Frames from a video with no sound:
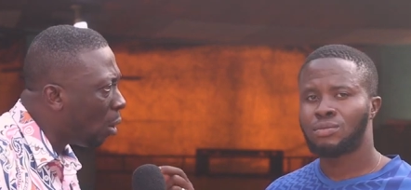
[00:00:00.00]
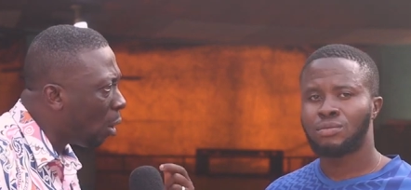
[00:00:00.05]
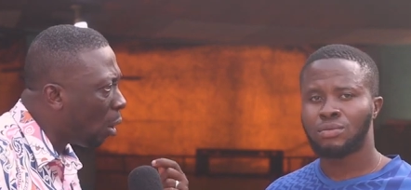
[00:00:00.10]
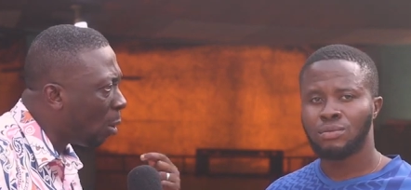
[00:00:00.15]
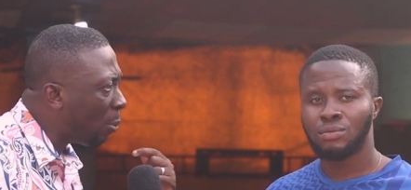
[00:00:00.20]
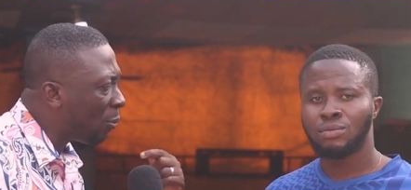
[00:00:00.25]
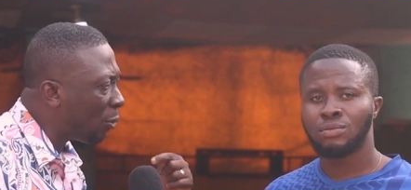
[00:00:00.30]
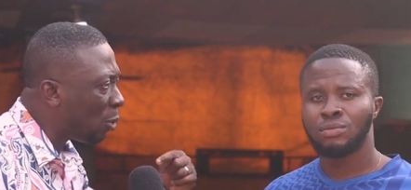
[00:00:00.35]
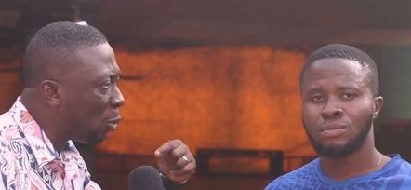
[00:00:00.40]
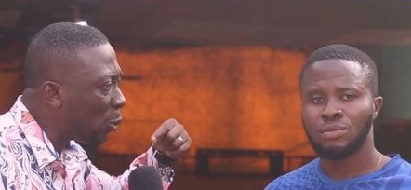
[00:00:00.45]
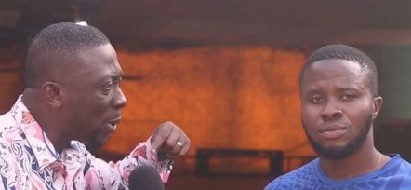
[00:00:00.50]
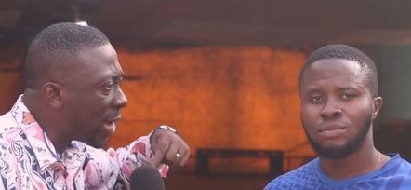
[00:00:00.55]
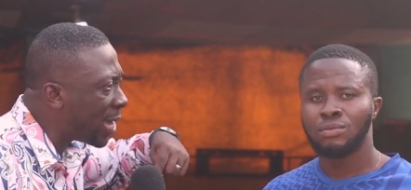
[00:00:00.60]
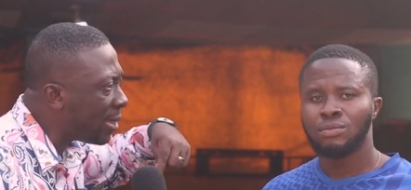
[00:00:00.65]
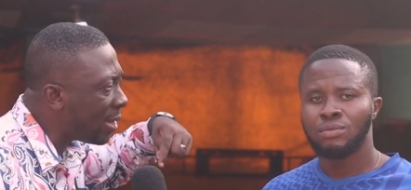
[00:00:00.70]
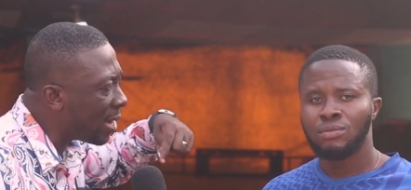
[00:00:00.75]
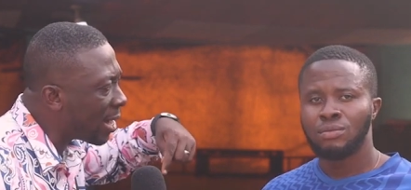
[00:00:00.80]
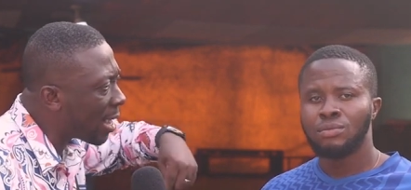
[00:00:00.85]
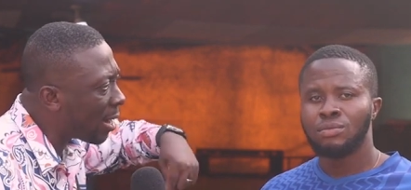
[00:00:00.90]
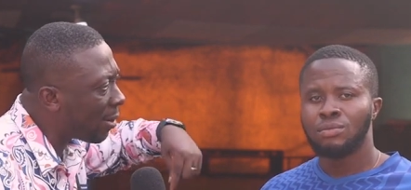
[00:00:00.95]
Speaker 1: up from where
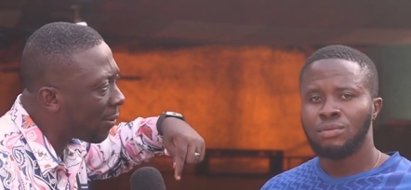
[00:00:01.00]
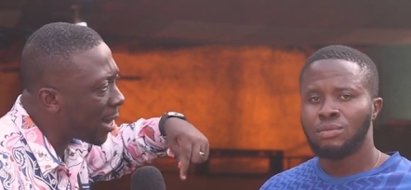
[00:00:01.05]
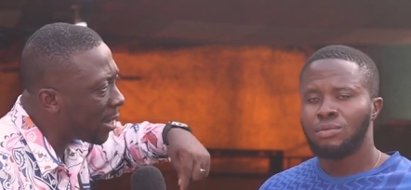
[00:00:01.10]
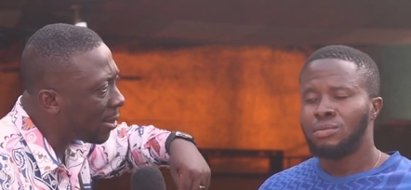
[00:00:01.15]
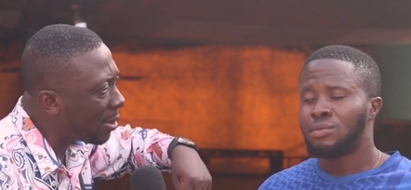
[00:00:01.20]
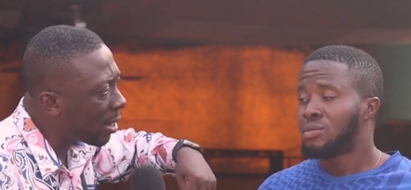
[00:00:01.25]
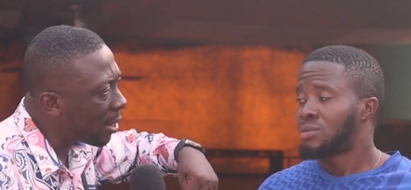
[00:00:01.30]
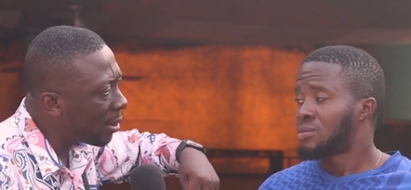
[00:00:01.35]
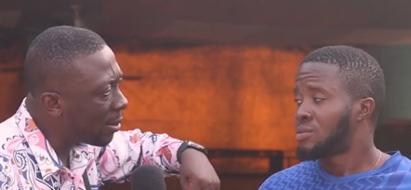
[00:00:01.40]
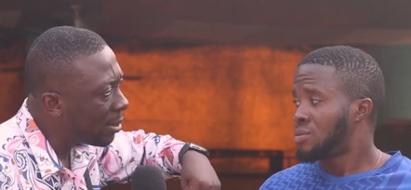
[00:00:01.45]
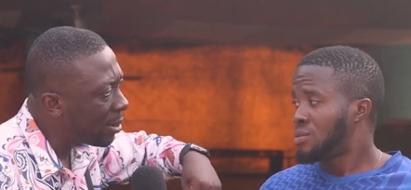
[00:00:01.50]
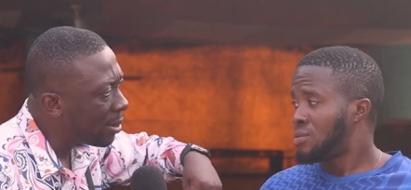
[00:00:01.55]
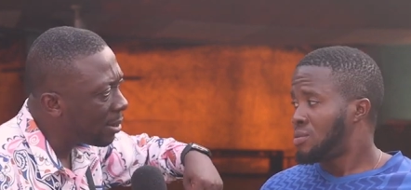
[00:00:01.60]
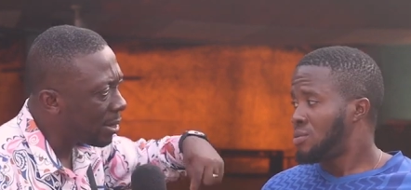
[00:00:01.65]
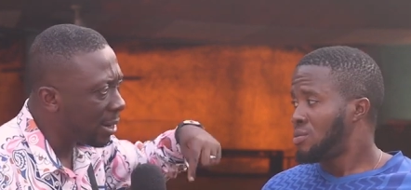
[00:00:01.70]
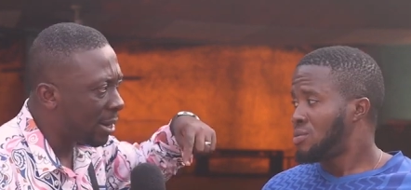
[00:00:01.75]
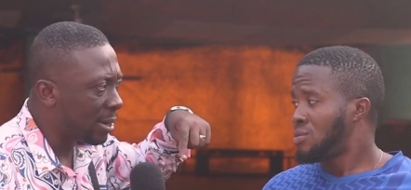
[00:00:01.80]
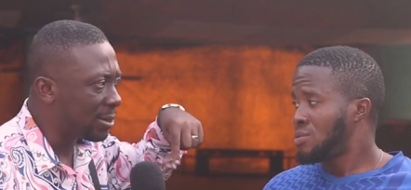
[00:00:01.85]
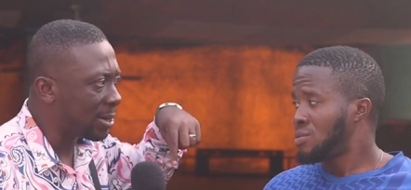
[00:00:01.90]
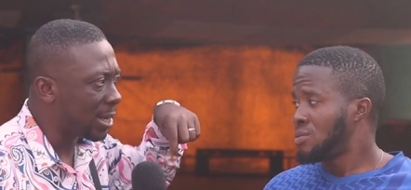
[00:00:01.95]
they are right now?
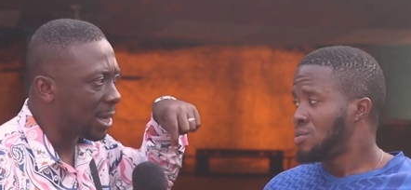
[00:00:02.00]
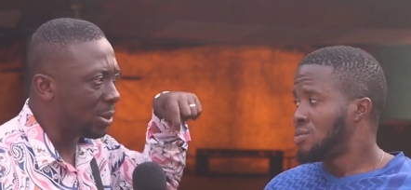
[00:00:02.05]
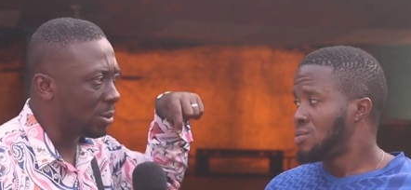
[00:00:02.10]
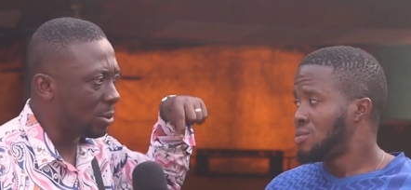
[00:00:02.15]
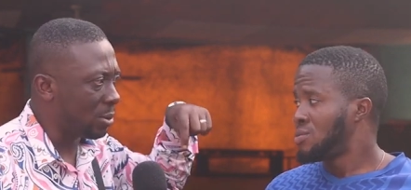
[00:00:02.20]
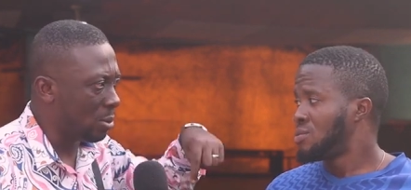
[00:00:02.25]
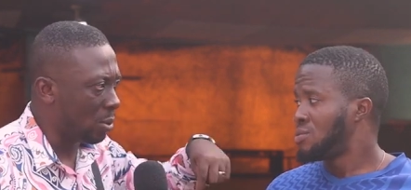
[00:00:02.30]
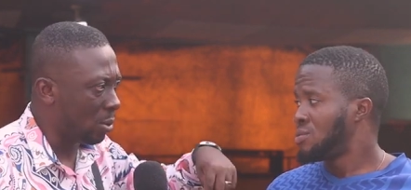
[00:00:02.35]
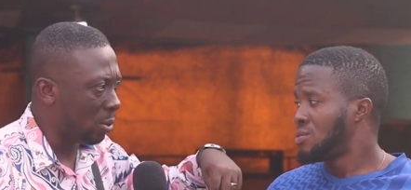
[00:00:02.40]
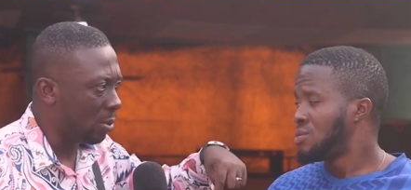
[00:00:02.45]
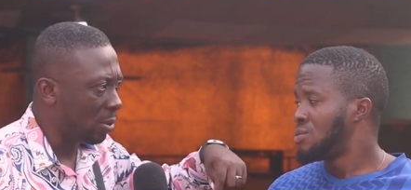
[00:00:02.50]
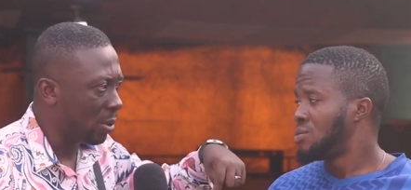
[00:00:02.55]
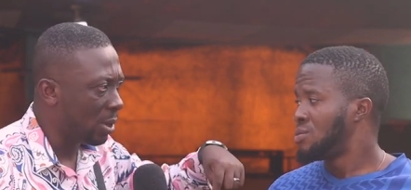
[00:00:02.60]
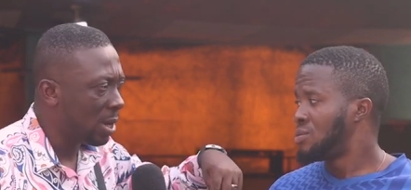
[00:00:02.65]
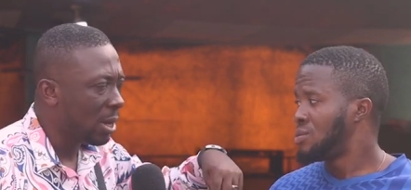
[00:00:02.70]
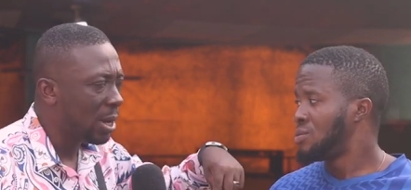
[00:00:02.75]
The answer is no.